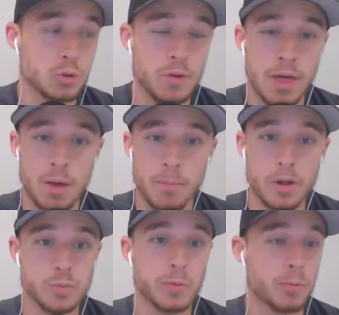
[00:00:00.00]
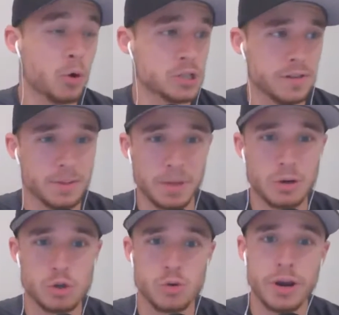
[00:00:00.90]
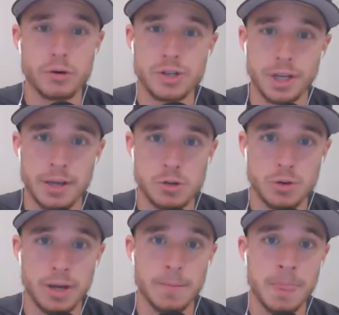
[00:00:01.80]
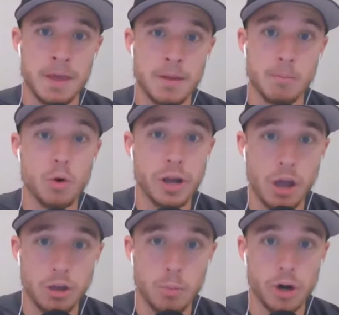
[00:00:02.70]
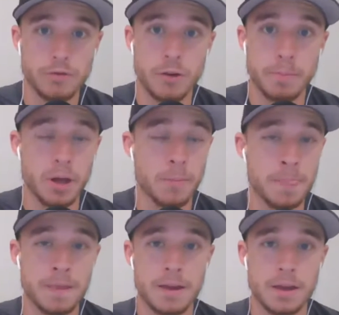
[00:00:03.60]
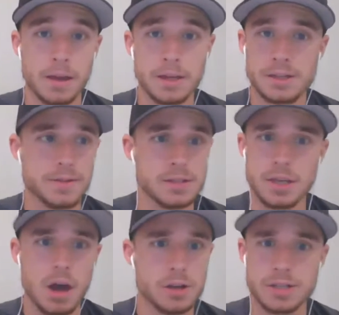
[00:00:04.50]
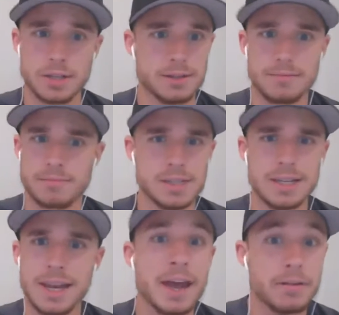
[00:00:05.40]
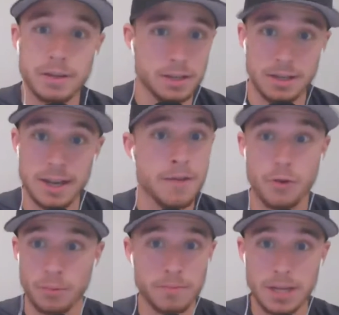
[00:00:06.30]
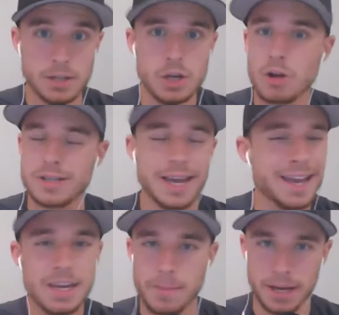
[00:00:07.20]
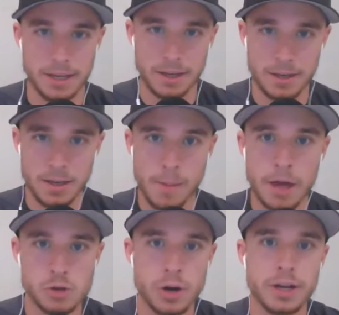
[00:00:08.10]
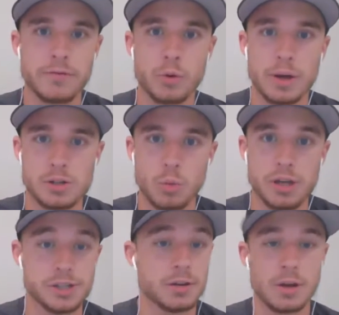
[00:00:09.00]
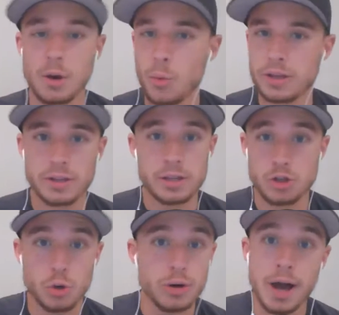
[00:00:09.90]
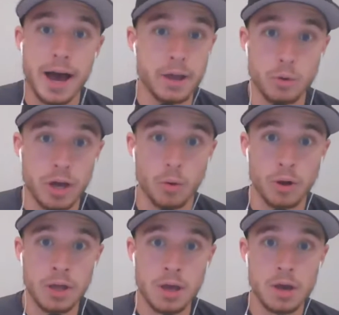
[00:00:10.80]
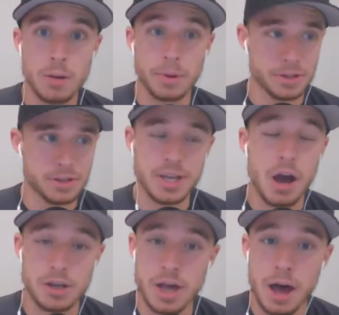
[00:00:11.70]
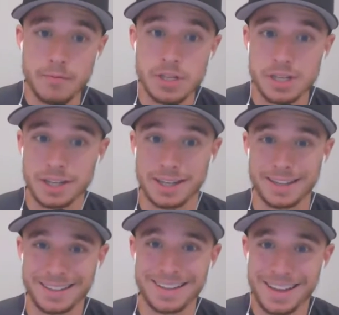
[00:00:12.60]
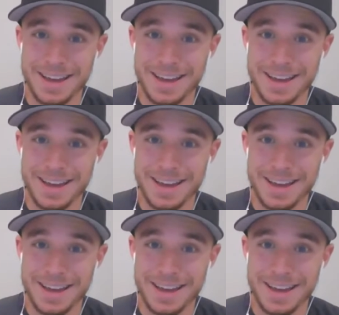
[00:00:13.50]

to multiple reports, I think Peter Schrager said yesterday morning on Good Morning Football, he said the Seahawks never talked to anybody about trading for Russell Wilson. Whether that's true or not, I don't know. But the Seahawks obviously